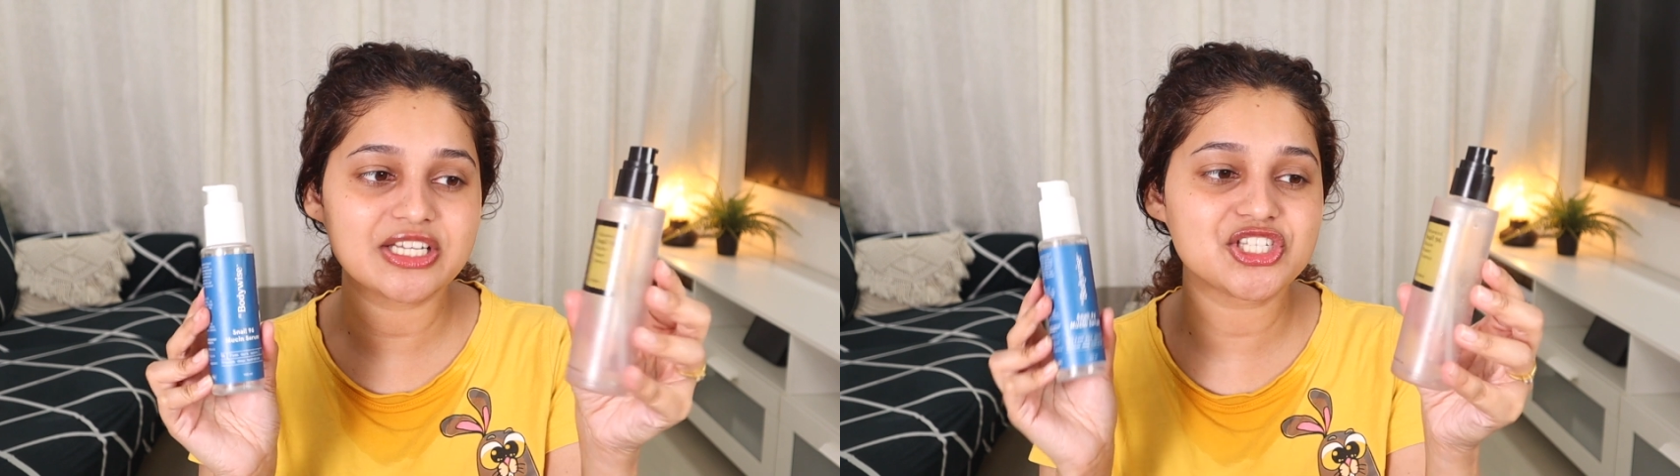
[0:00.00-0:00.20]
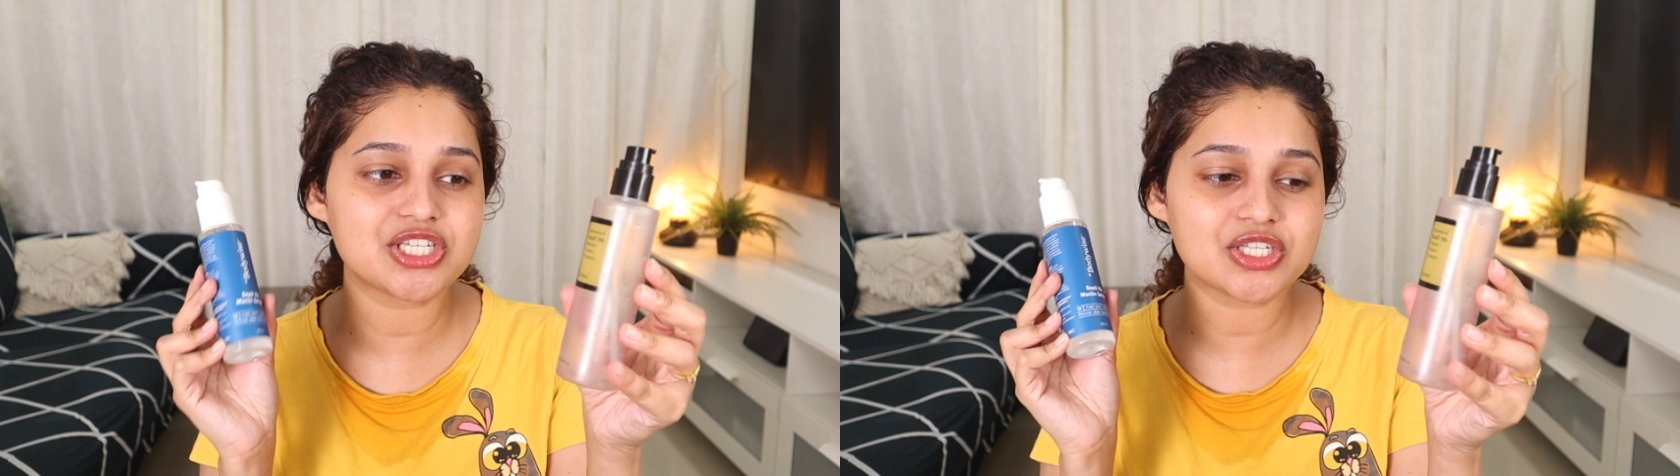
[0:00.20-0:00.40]

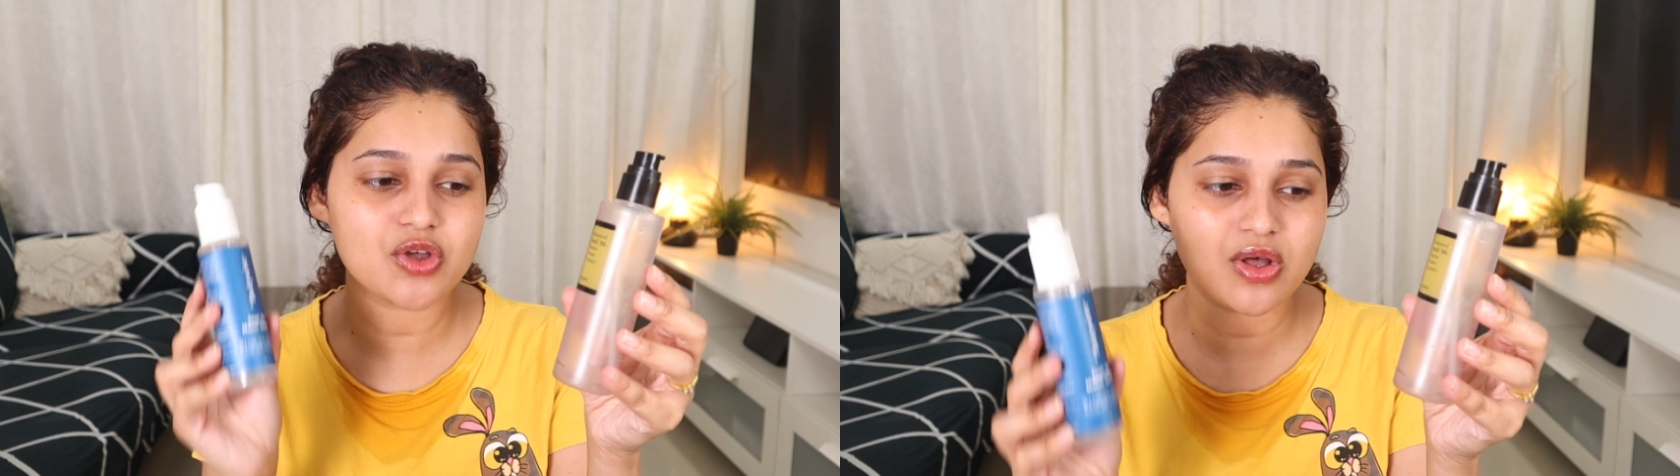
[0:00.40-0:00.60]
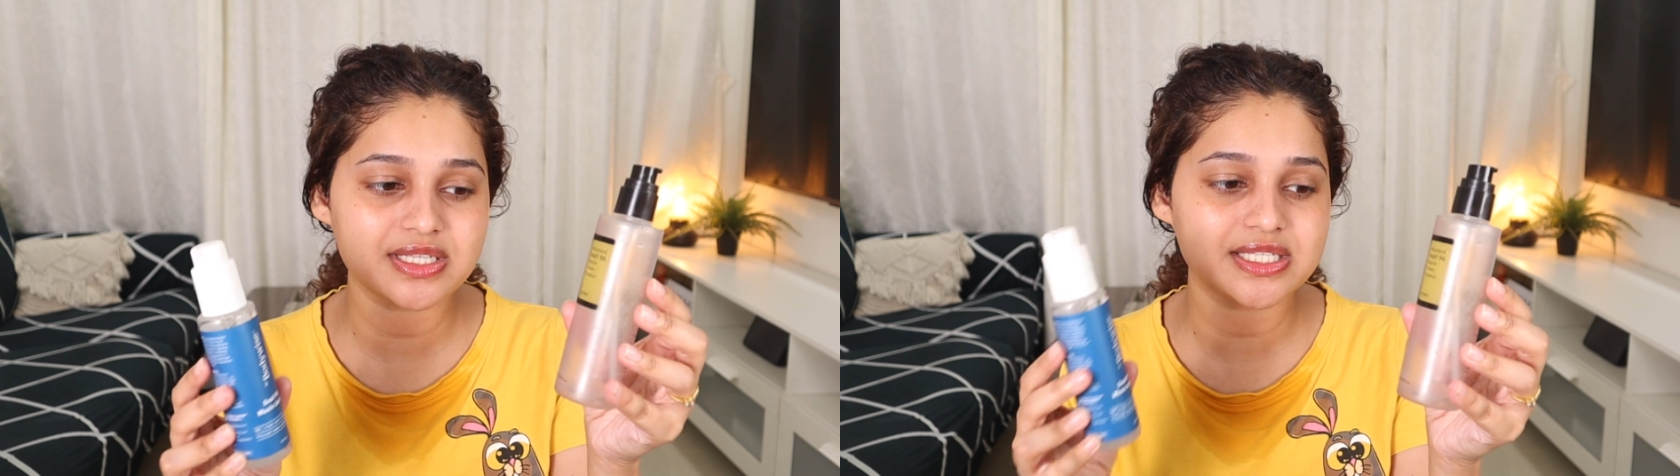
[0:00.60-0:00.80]
It's
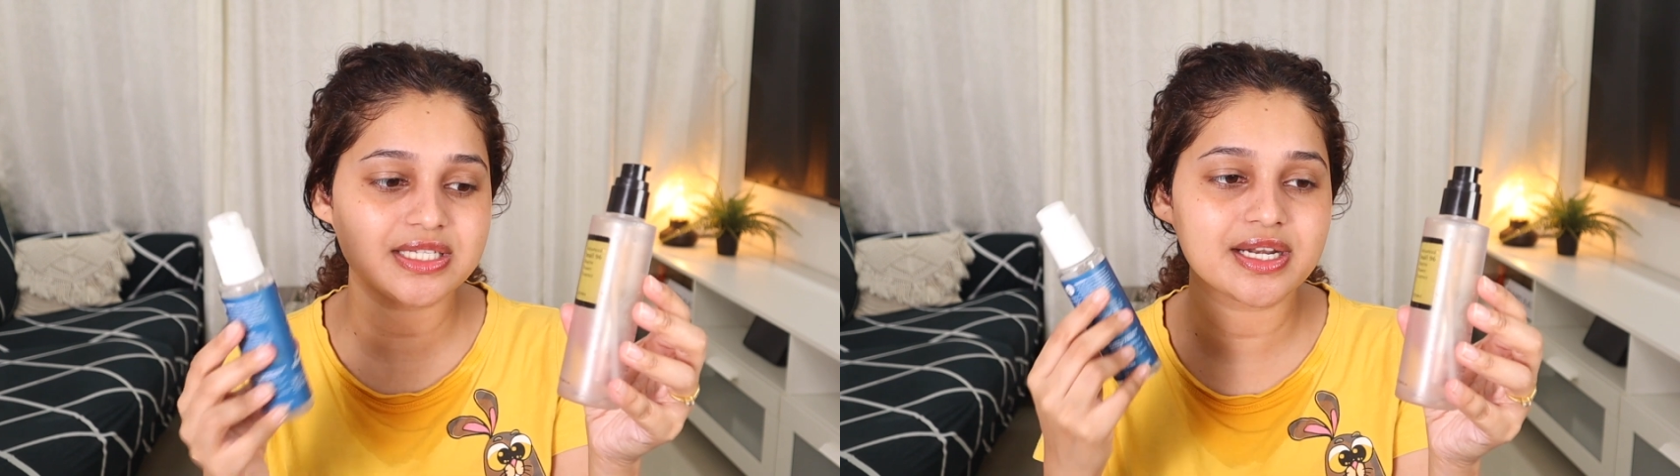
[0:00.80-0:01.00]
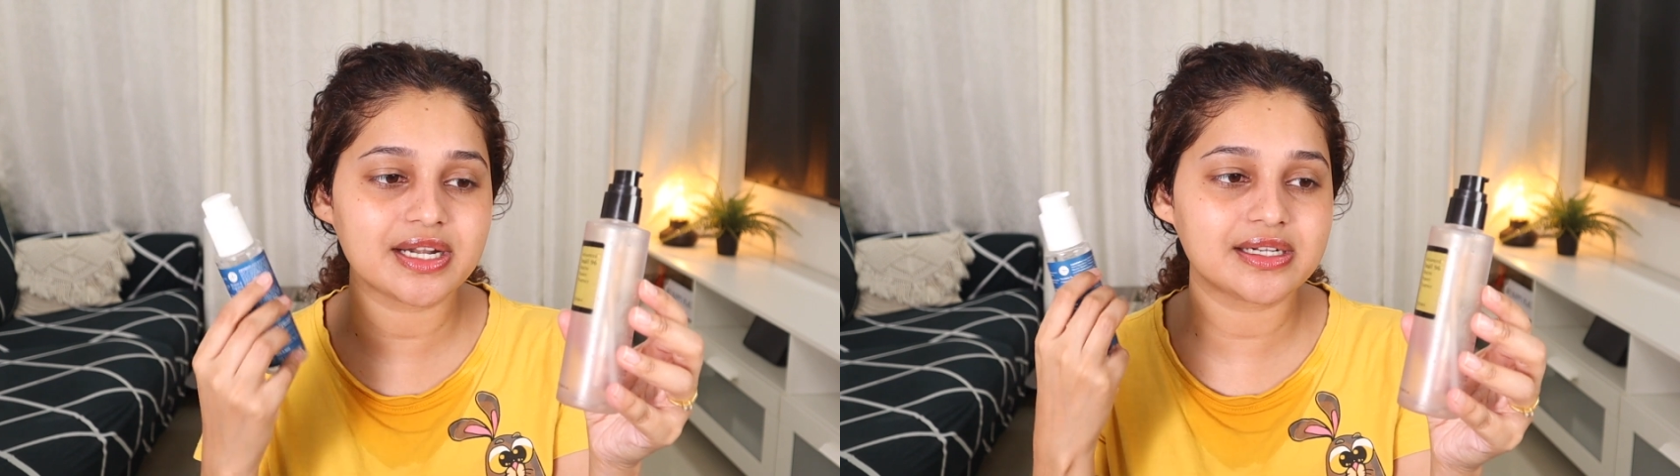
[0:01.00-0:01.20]
just
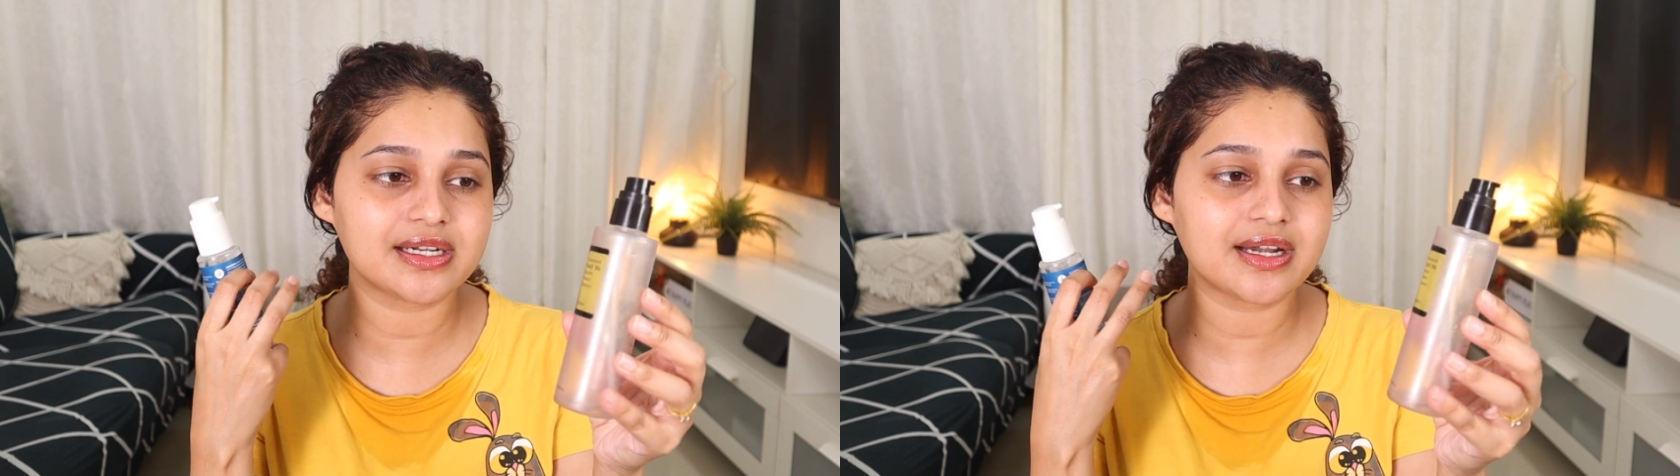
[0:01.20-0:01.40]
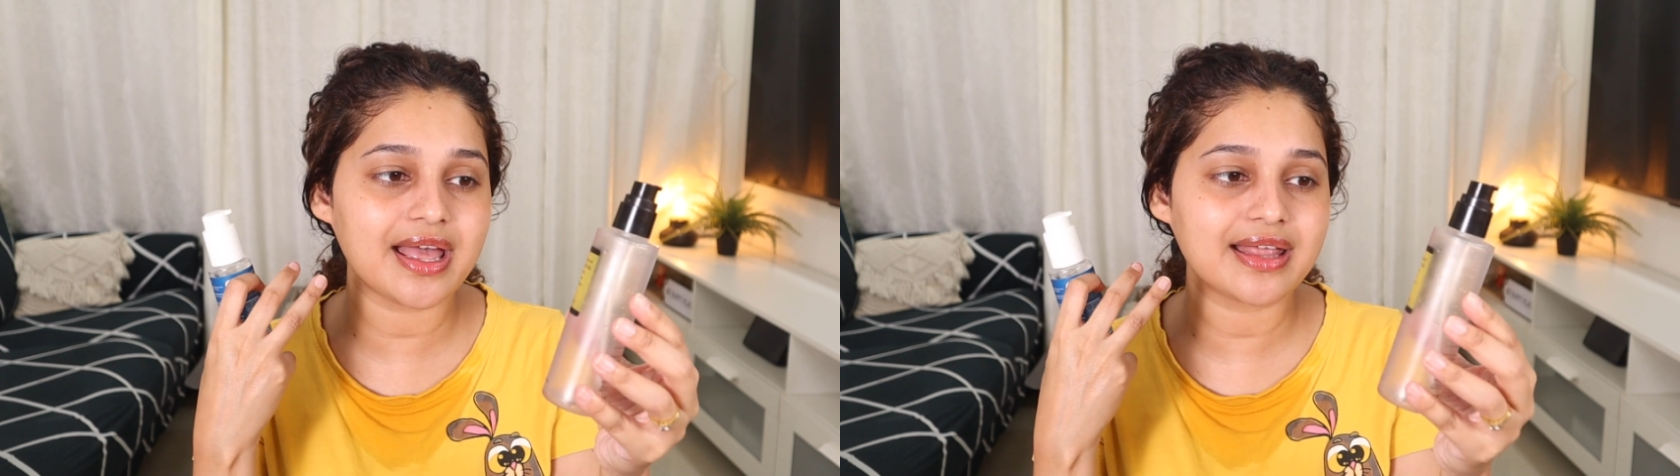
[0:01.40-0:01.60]

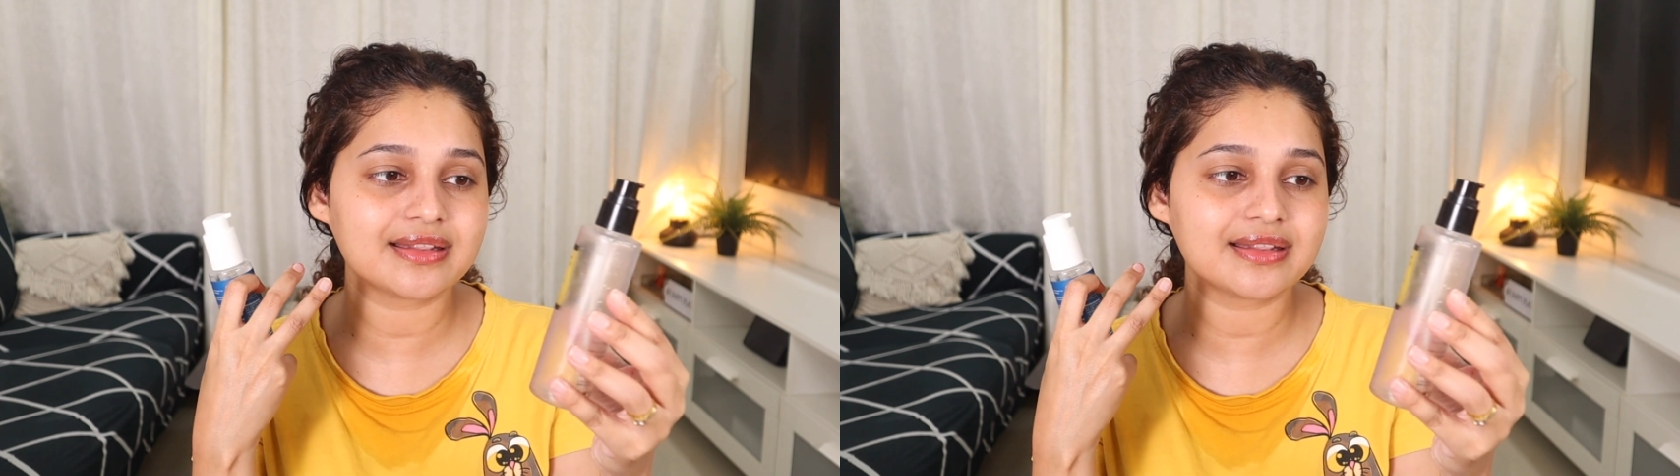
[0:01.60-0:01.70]
concentrated,